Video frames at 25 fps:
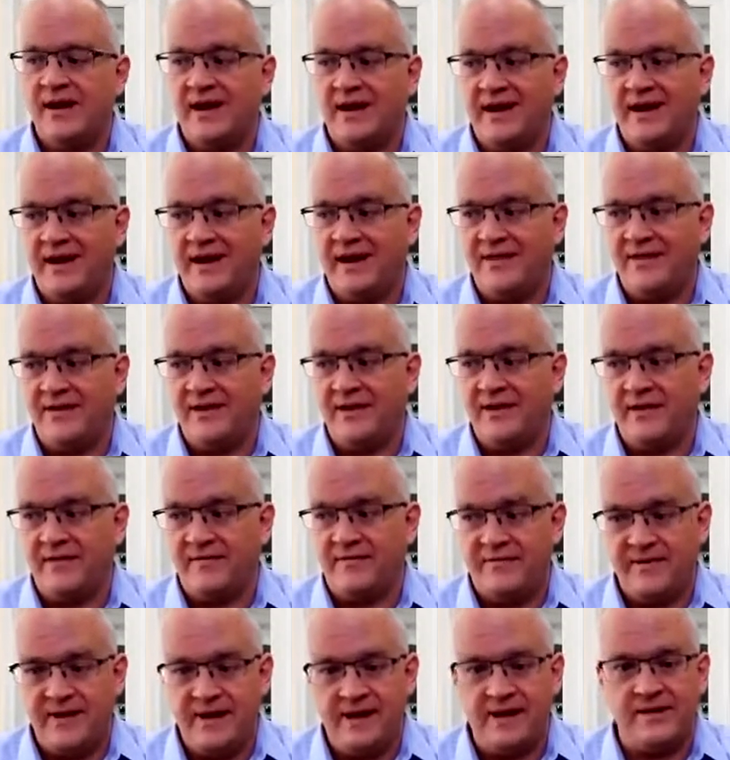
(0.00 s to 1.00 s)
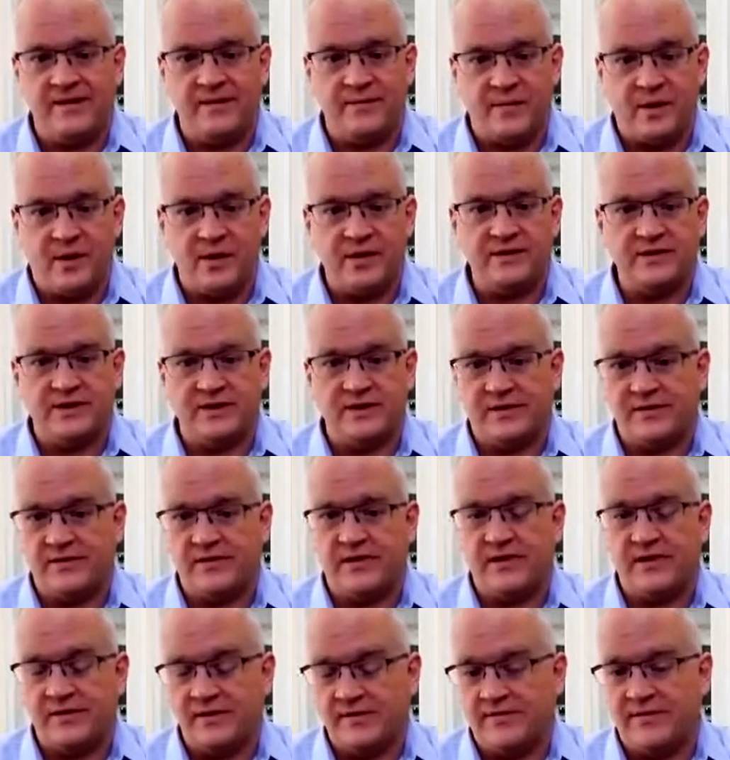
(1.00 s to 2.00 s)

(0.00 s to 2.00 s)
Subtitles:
And their fees and margins are also